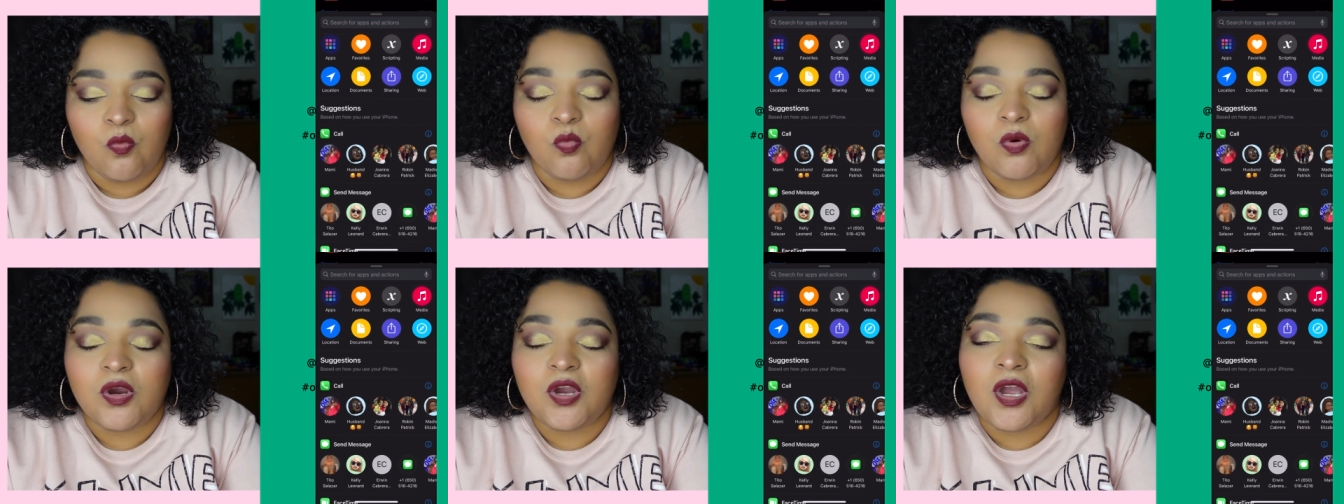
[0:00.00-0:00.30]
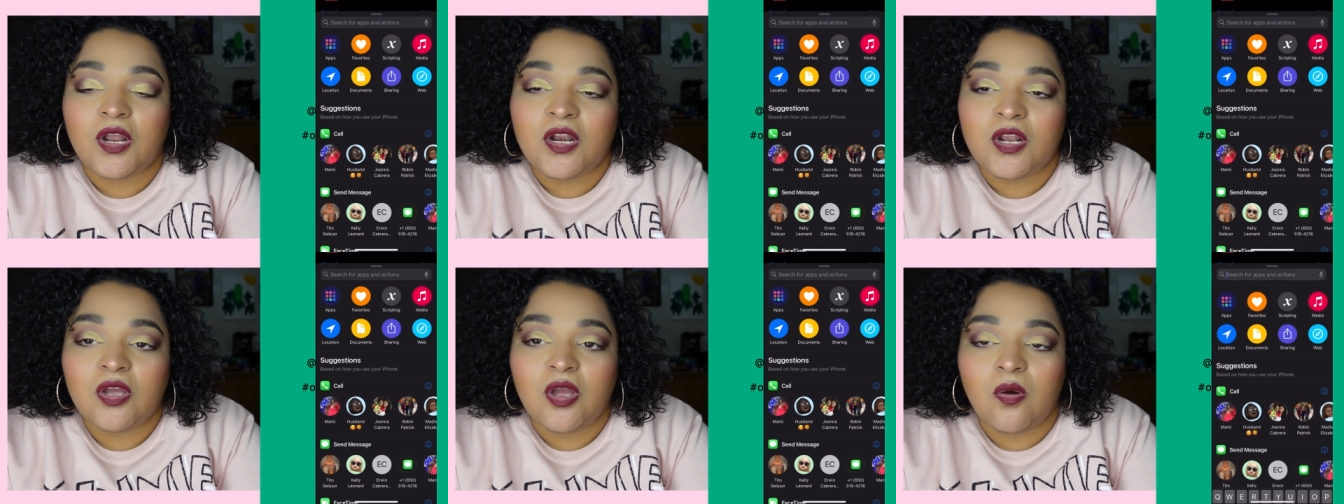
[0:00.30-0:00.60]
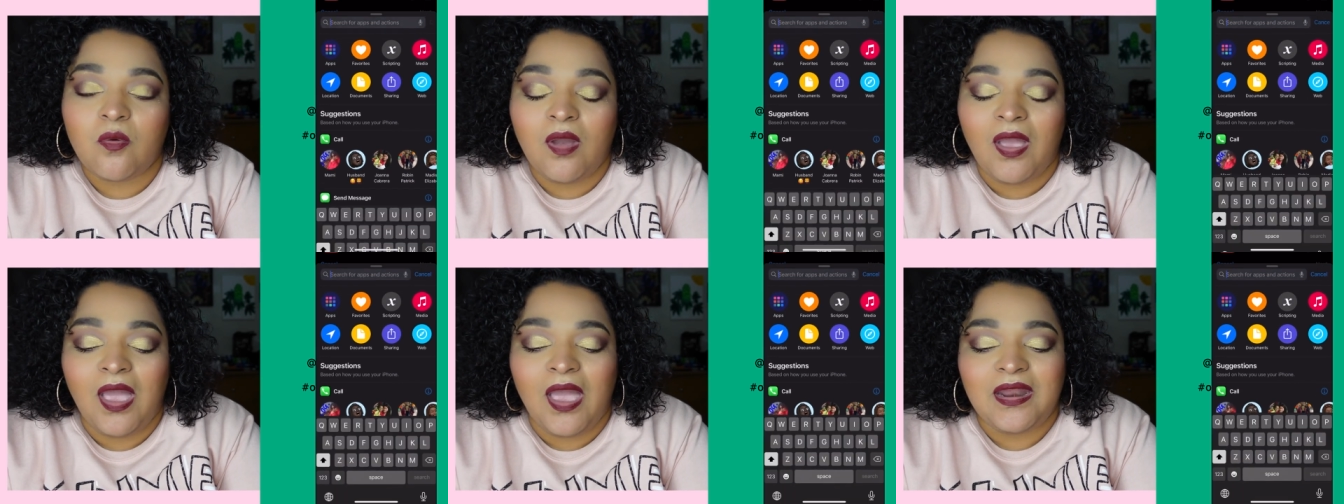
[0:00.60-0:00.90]
we're gonna
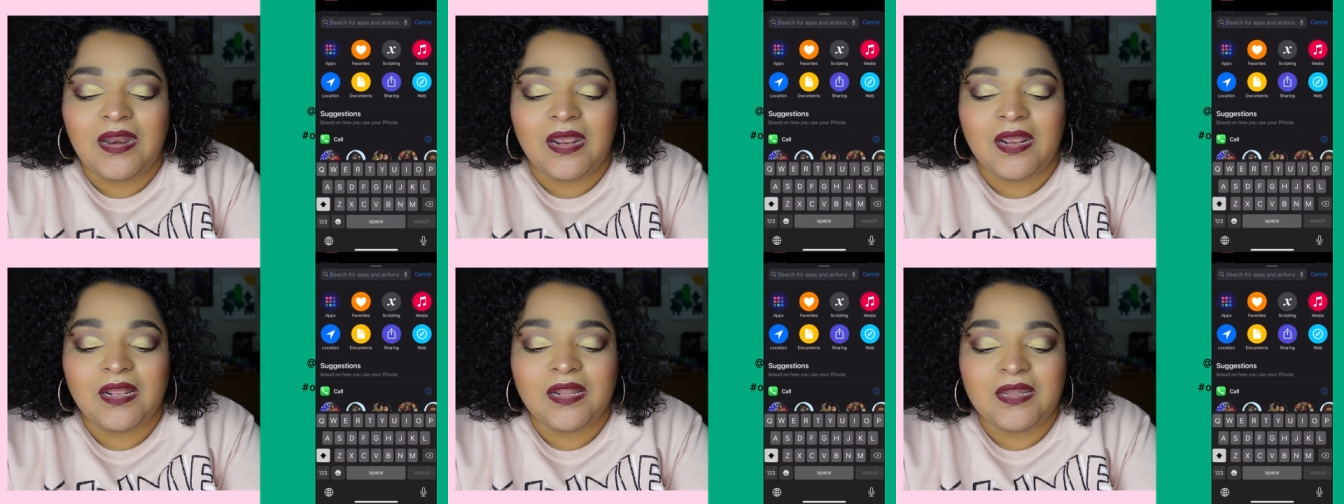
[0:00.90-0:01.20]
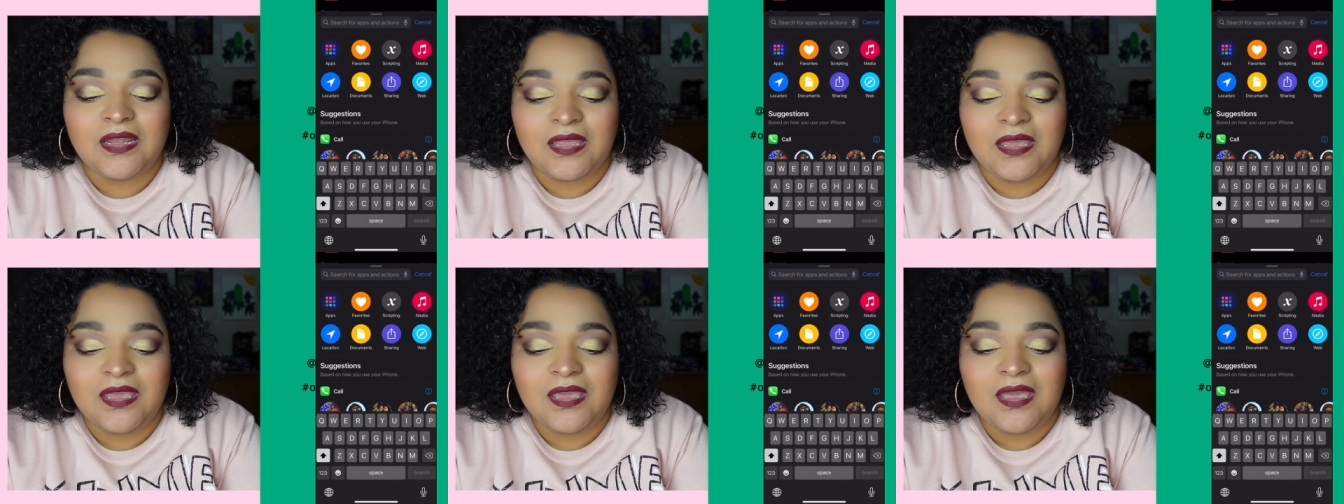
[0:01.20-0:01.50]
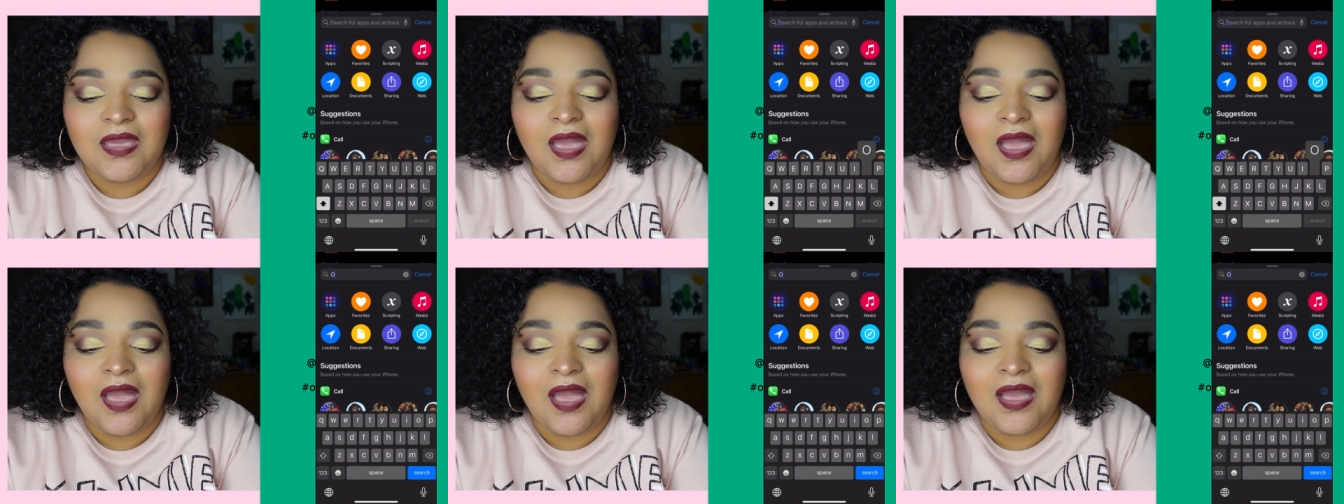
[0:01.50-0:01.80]
go ahead and
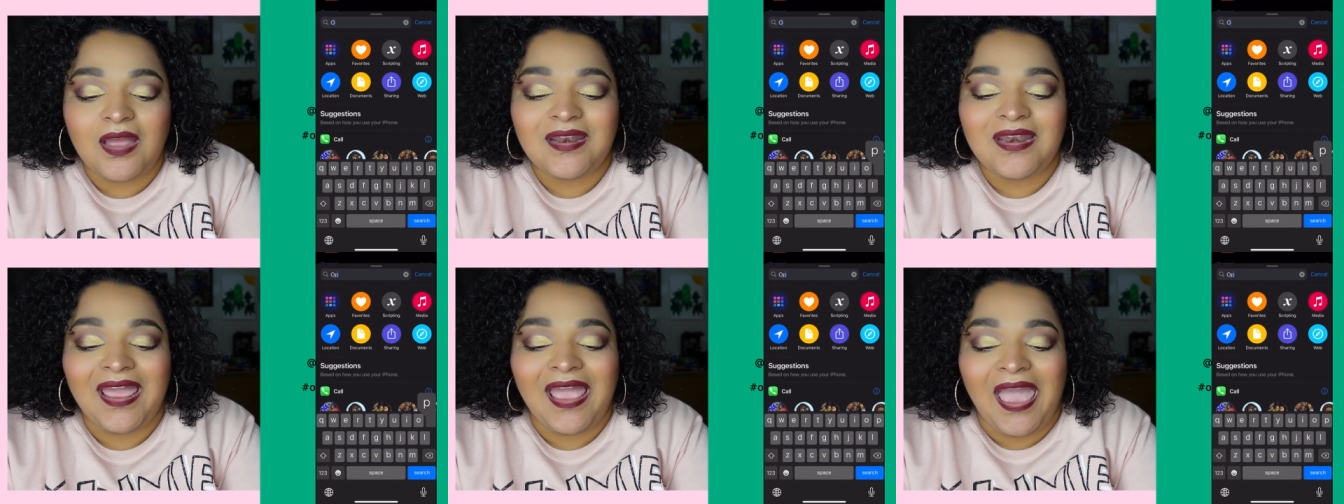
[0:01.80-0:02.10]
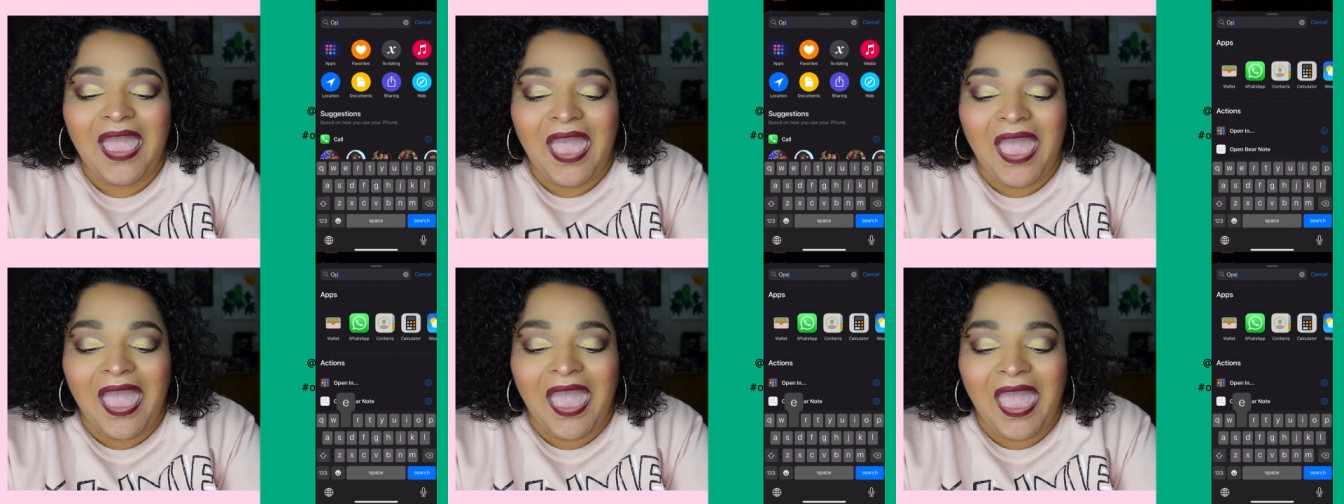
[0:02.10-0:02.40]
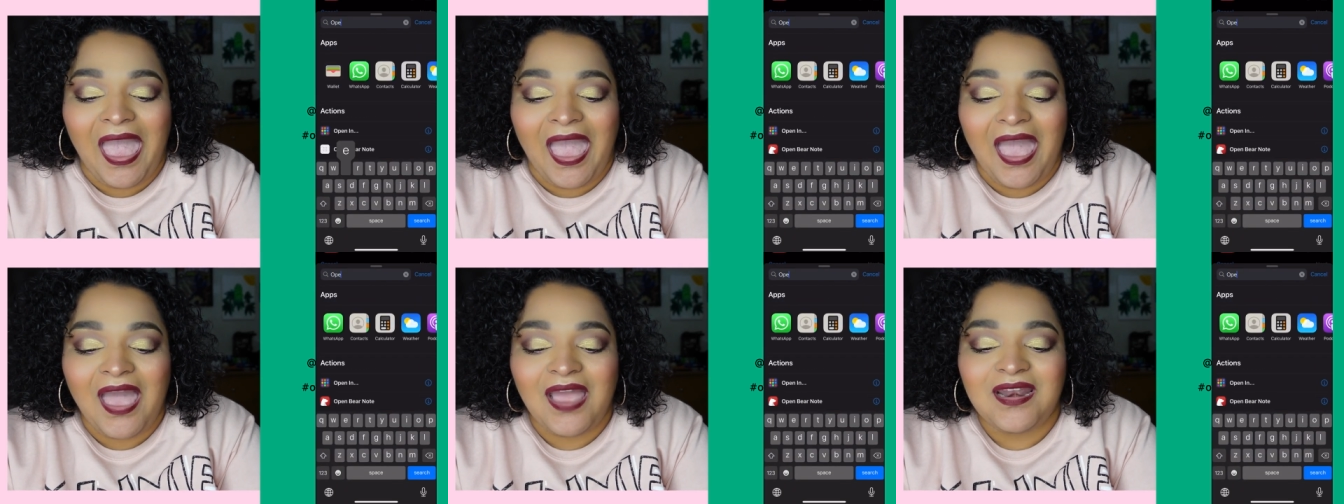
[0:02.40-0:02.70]
click on
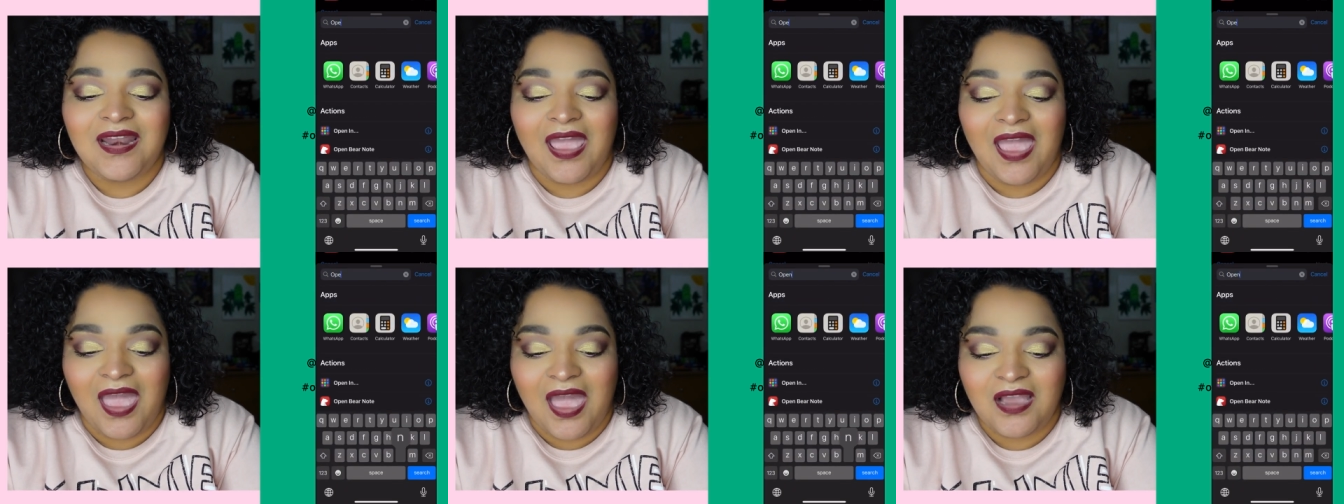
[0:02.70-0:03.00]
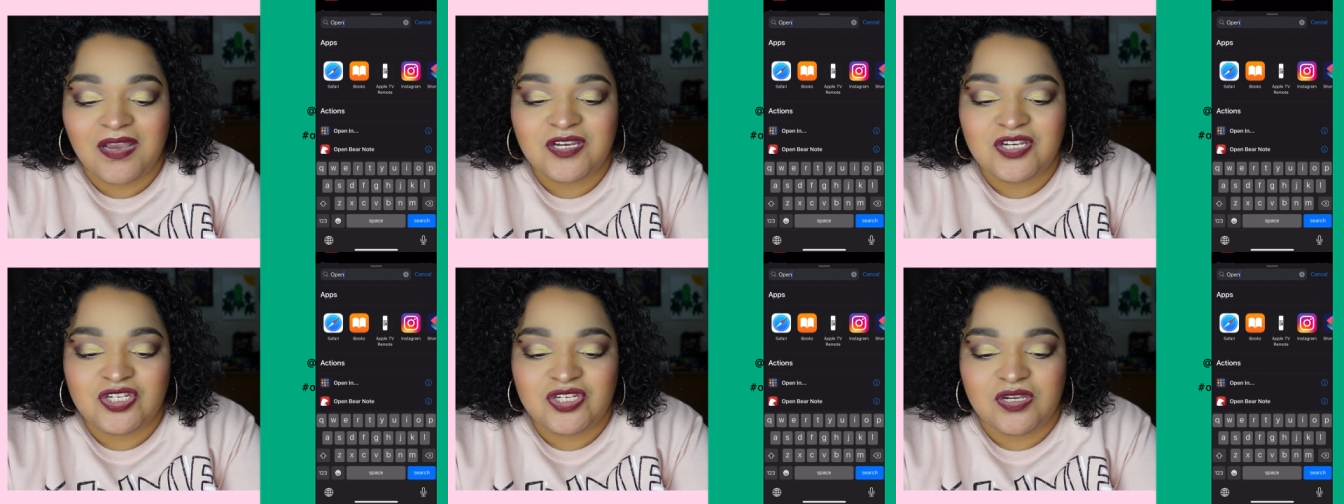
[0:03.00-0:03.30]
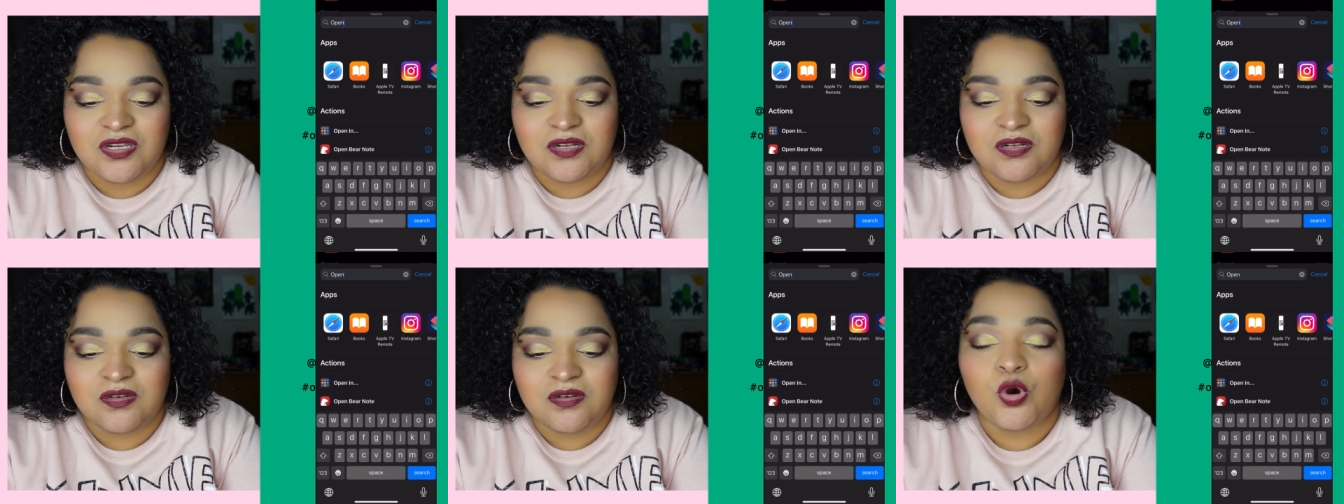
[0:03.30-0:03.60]
add action.